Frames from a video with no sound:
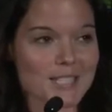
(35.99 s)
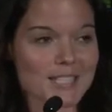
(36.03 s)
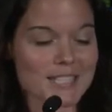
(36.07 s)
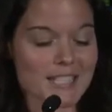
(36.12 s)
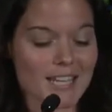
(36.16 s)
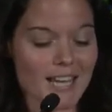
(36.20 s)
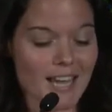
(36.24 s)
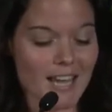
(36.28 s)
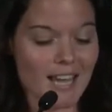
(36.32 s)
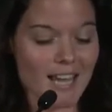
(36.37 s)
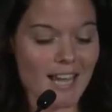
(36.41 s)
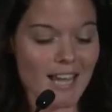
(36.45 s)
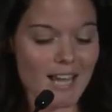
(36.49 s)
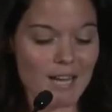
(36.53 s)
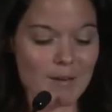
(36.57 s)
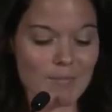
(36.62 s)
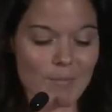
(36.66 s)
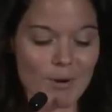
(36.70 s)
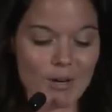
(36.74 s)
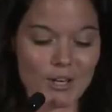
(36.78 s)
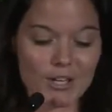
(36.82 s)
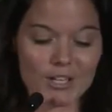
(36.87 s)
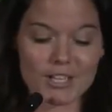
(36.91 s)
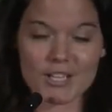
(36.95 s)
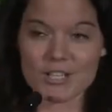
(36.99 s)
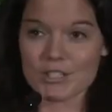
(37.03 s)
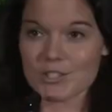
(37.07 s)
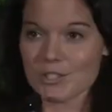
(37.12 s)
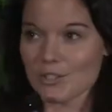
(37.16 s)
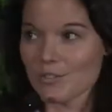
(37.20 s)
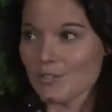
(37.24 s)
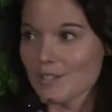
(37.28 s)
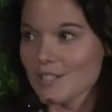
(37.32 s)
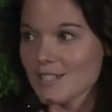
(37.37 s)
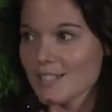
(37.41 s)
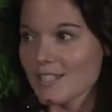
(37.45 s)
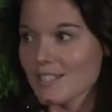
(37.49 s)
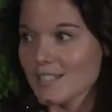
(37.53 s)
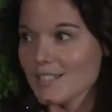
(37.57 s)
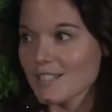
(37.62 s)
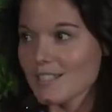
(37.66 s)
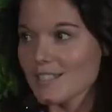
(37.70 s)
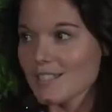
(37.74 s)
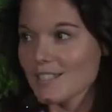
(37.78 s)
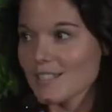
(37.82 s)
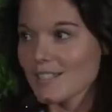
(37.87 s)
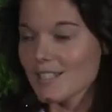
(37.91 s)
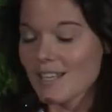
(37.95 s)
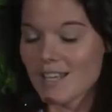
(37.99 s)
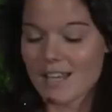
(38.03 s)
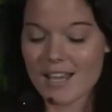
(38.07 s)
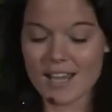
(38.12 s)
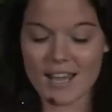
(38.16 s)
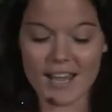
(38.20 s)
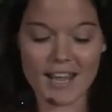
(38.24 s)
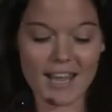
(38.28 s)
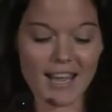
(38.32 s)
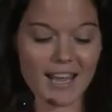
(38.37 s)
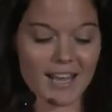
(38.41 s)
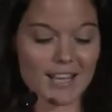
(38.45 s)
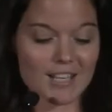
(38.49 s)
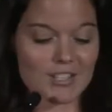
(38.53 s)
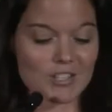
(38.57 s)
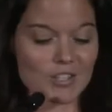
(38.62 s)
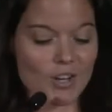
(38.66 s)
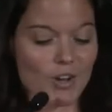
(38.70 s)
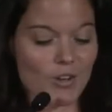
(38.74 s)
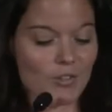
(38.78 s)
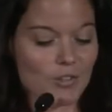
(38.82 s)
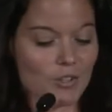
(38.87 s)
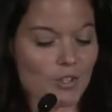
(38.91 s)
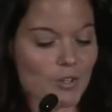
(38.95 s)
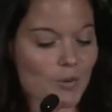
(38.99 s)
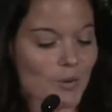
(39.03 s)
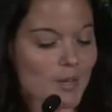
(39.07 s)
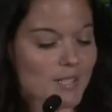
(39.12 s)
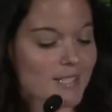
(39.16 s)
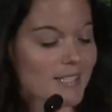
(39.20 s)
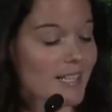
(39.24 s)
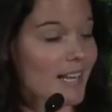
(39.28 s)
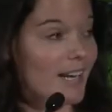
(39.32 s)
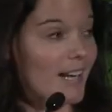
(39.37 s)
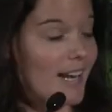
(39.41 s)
USDA Ag Marketing Services and on the U.S.